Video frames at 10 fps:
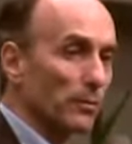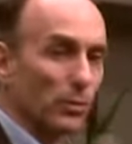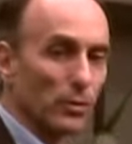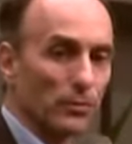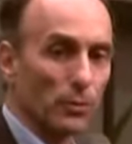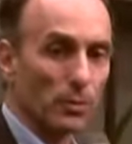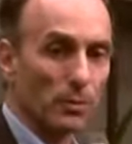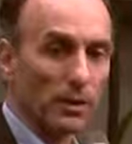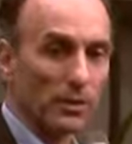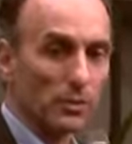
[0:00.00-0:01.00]
before the four
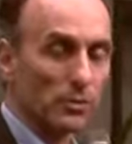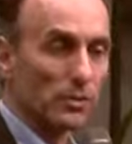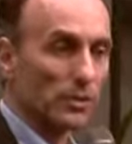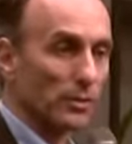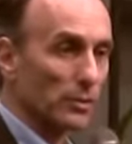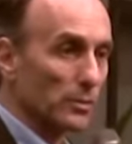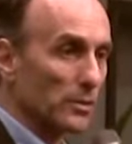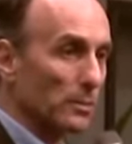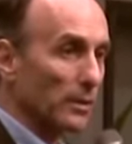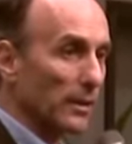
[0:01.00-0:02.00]
part news series
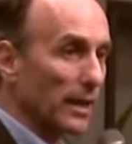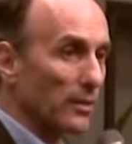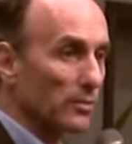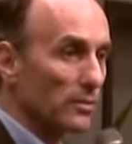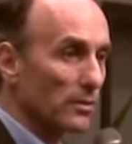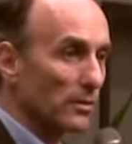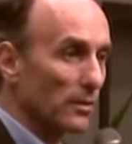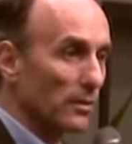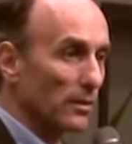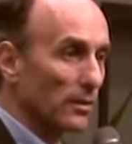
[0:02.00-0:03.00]
was to be announced
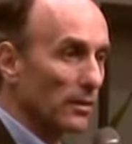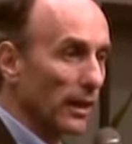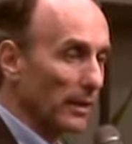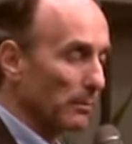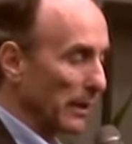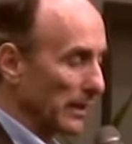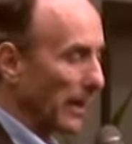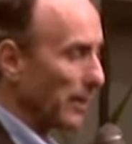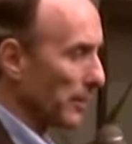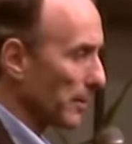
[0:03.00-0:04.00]
and, and
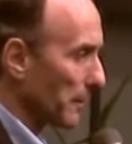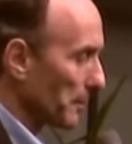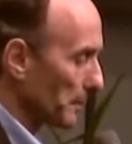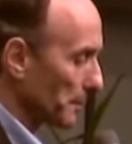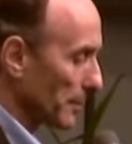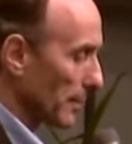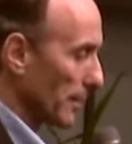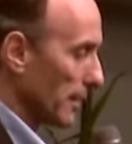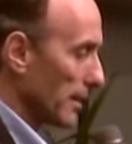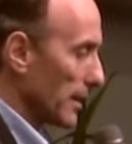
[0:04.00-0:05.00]
aired.
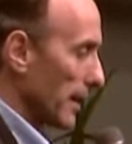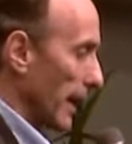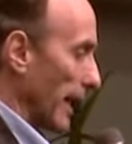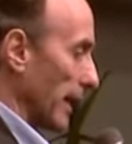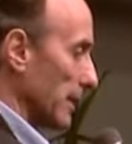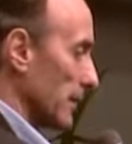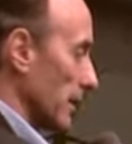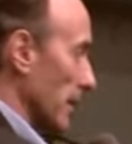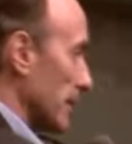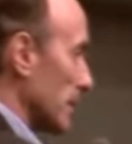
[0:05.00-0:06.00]
And
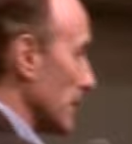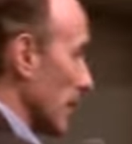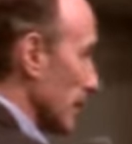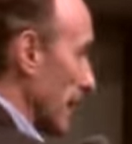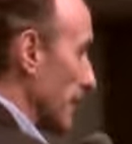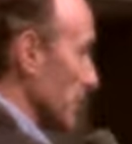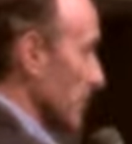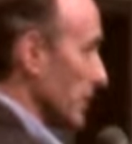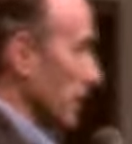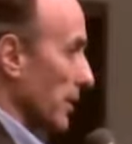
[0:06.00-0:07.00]
it
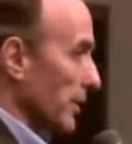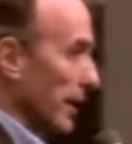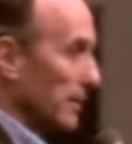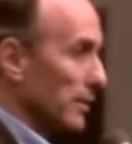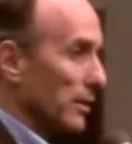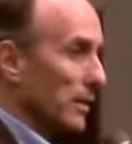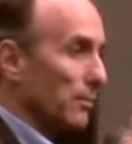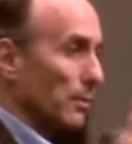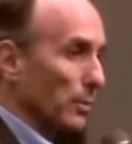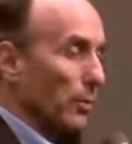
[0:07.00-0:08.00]
alleged that
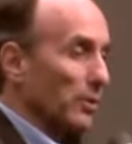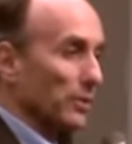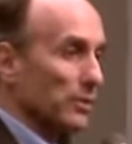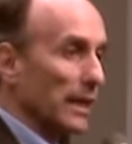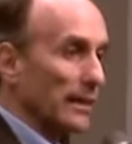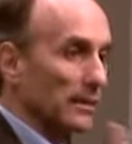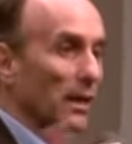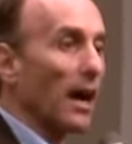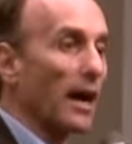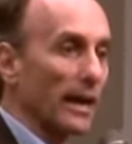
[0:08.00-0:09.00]
the reporters had
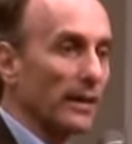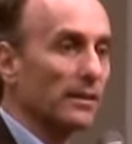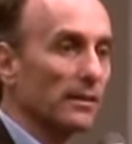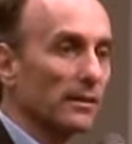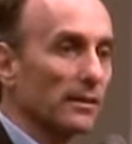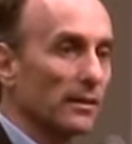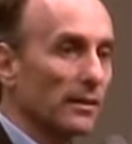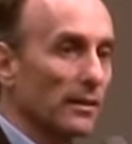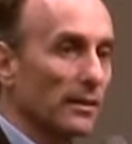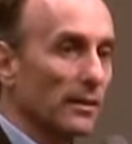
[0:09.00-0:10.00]
lied
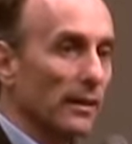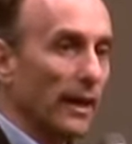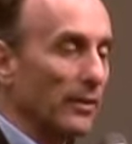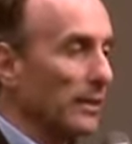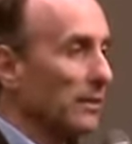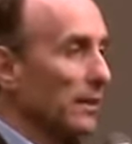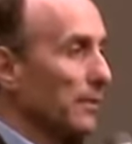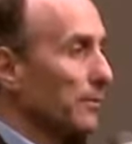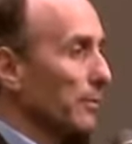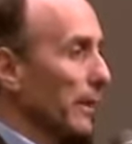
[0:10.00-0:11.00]
and that the
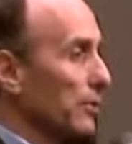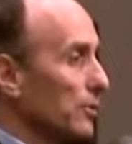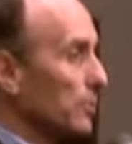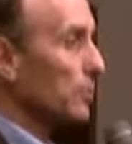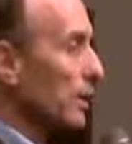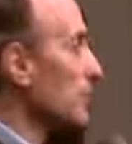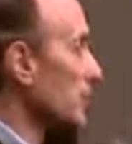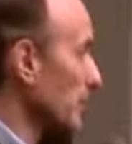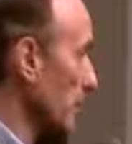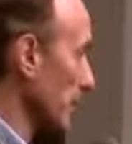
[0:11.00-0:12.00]
information was
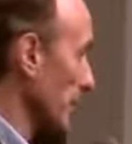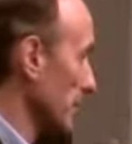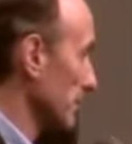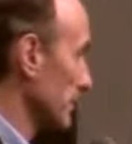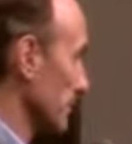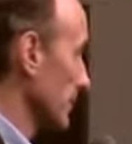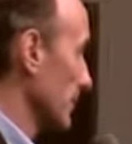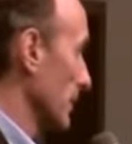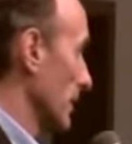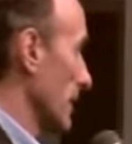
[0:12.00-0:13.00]
unsupported.
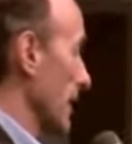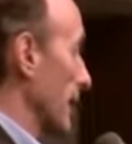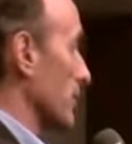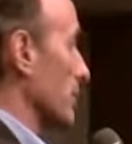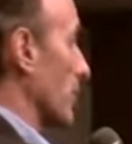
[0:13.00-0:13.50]
And